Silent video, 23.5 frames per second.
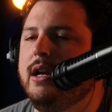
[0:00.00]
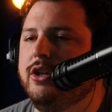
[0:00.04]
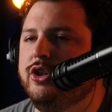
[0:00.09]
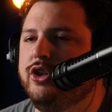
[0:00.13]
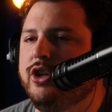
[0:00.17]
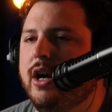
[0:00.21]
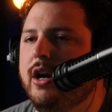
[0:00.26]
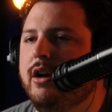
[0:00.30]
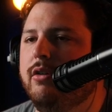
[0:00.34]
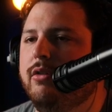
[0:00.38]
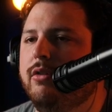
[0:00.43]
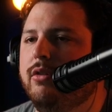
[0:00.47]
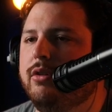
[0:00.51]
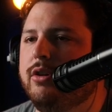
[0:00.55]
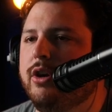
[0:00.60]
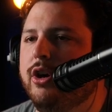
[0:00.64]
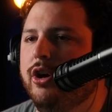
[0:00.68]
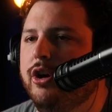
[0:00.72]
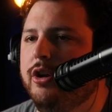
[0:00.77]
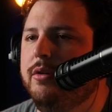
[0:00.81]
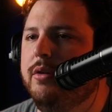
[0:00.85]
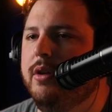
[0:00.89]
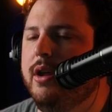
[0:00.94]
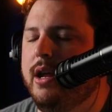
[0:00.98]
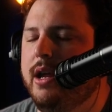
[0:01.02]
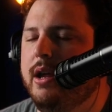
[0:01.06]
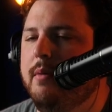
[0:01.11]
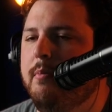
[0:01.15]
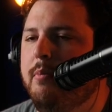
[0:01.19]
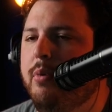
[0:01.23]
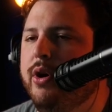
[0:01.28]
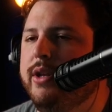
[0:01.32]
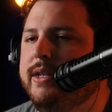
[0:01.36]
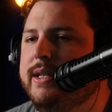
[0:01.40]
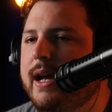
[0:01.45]
general it
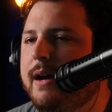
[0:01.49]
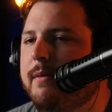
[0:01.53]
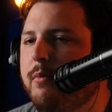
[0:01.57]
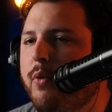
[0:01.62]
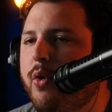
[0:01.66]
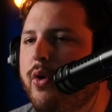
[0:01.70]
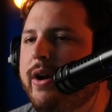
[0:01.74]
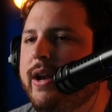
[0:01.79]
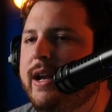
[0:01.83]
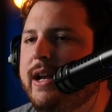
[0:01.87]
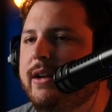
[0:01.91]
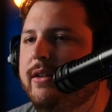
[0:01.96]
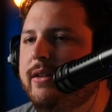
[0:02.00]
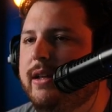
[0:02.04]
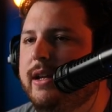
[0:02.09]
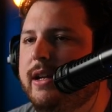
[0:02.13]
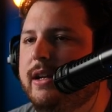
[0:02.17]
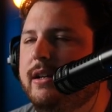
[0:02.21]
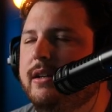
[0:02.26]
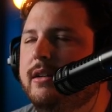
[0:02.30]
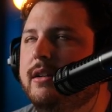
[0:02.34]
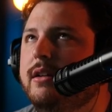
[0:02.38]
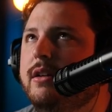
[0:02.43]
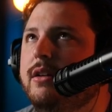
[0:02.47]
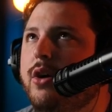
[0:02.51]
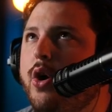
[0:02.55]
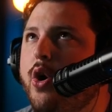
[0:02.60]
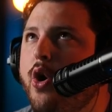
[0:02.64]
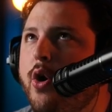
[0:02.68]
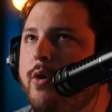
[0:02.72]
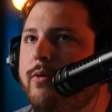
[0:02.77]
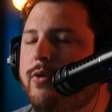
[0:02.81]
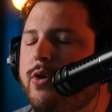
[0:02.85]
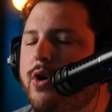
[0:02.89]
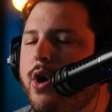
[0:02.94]
puts out more healing
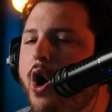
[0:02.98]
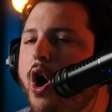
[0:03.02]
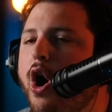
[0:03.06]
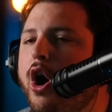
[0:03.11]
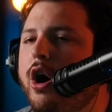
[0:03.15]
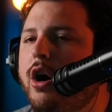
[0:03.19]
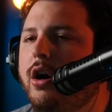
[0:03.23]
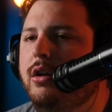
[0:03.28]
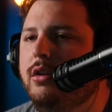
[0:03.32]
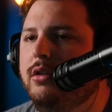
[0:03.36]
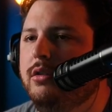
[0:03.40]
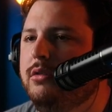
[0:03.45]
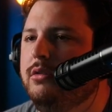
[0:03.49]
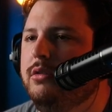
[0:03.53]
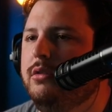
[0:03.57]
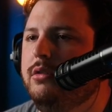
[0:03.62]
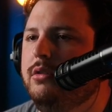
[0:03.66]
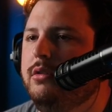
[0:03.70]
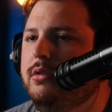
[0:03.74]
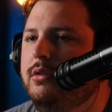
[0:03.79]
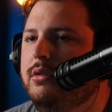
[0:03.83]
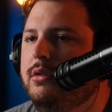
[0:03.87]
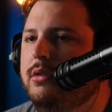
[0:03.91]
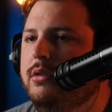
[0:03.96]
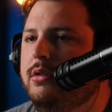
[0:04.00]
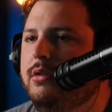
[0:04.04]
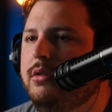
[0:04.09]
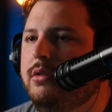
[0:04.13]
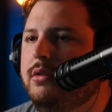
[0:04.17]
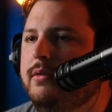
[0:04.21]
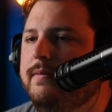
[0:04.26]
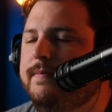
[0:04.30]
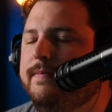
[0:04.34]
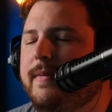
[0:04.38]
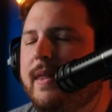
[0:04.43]
overall.
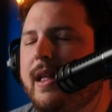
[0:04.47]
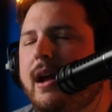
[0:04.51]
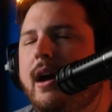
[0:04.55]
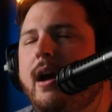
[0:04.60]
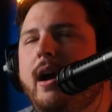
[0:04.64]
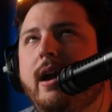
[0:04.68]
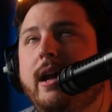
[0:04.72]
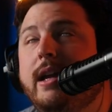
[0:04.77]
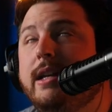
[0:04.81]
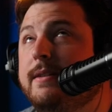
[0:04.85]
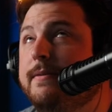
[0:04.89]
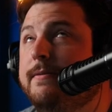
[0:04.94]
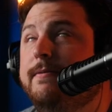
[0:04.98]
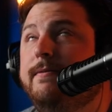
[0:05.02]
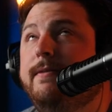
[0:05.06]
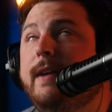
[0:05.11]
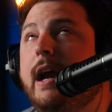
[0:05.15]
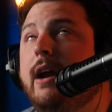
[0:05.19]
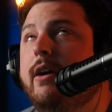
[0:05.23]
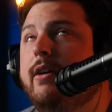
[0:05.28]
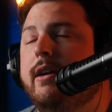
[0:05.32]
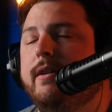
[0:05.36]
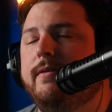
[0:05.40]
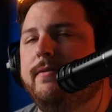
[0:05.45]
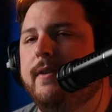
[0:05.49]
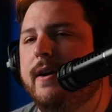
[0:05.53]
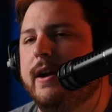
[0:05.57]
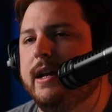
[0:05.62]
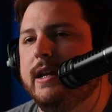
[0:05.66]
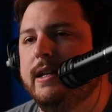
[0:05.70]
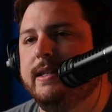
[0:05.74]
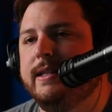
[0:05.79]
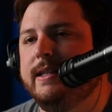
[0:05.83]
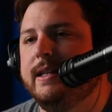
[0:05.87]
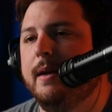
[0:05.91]
It's very
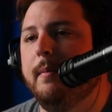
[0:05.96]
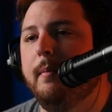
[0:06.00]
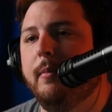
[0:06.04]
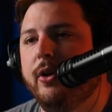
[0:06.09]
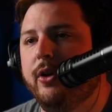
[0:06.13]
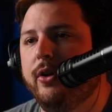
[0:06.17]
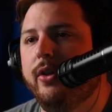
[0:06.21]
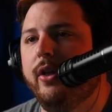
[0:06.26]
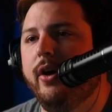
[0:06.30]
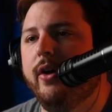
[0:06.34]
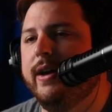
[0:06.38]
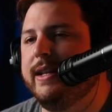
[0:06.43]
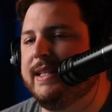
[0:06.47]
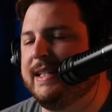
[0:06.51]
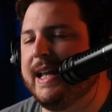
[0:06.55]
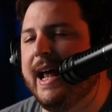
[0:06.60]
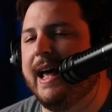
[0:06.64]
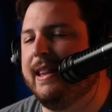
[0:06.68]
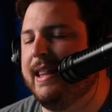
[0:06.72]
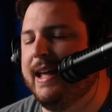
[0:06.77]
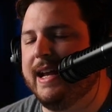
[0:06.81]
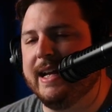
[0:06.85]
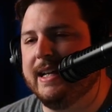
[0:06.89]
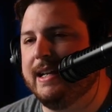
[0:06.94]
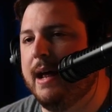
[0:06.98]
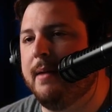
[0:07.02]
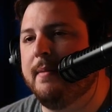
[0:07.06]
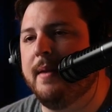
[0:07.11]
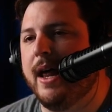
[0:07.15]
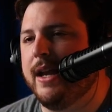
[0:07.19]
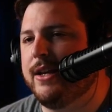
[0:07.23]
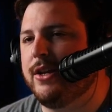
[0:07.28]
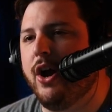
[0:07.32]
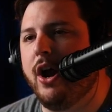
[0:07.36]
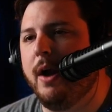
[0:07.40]
fucking similar though. It's not like I'm
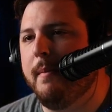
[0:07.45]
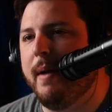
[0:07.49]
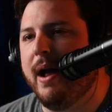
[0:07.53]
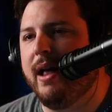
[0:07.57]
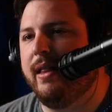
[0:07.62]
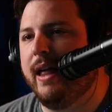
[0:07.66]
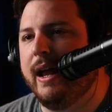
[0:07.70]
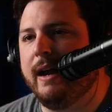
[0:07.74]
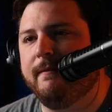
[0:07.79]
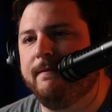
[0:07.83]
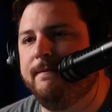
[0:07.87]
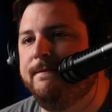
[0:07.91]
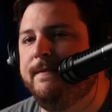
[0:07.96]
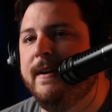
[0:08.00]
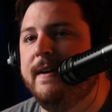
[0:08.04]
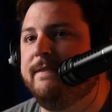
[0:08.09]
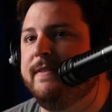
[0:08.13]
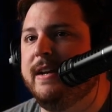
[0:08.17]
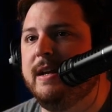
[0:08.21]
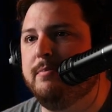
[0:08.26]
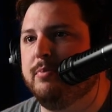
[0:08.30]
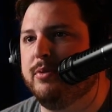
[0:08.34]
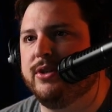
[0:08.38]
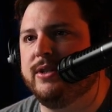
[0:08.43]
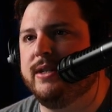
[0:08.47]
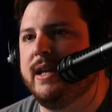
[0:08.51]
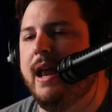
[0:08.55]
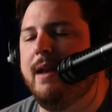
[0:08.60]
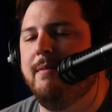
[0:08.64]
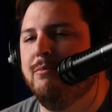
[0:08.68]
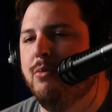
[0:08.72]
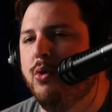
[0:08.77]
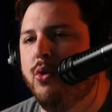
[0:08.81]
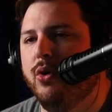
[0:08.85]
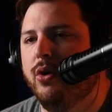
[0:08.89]
not talking about like 50%
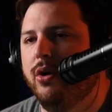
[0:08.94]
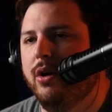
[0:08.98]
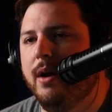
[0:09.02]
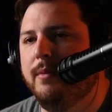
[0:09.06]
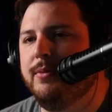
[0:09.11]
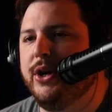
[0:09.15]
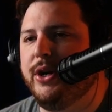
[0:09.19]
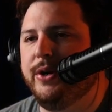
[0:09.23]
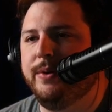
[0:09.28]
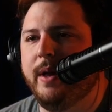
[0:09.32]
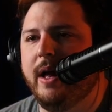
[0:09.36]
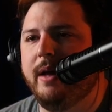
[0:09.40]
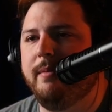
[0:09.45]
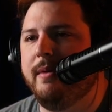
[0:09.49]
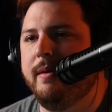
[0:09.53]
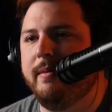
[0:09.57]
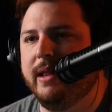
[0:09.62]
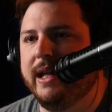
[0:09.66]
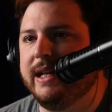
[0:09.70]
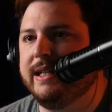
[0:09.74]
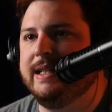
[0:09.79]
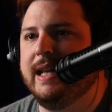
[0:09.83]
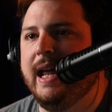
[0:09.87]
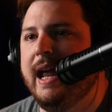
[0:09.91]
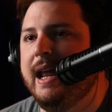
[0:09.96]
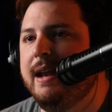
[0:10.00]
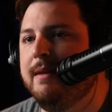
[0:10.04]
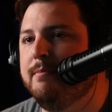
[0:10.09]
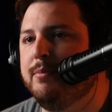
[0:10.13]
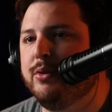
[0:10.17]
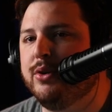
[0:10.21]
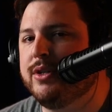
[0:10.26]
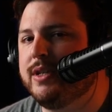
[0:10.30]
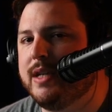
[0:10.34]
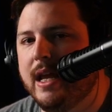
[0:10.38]
more. I'm talking about maybe like
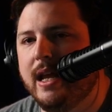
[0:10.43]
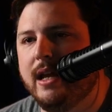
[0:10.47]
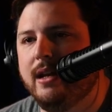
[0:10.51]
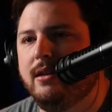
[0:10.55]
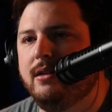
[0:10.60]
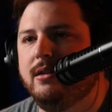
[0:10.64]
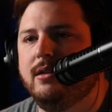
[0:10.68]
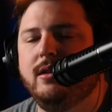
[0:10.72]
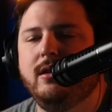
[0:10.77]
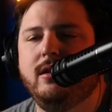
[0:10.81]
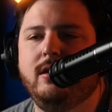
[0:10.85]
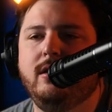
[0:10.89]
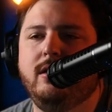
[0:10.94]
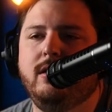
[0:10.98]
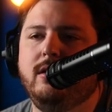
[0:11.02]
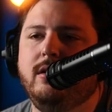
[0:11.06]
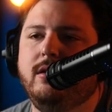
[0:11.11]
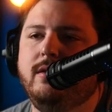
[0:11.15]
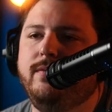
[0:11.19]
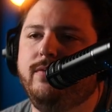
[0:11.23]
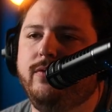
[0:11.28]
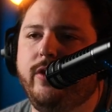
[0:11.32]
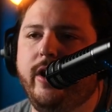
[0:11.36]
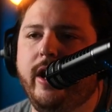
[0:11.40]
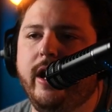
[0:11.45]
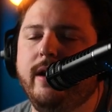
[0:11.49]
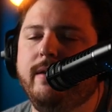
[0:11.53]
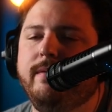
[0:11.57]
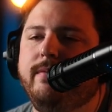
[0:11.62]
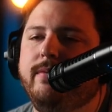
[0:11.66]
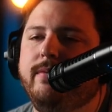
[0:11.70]
10%, right?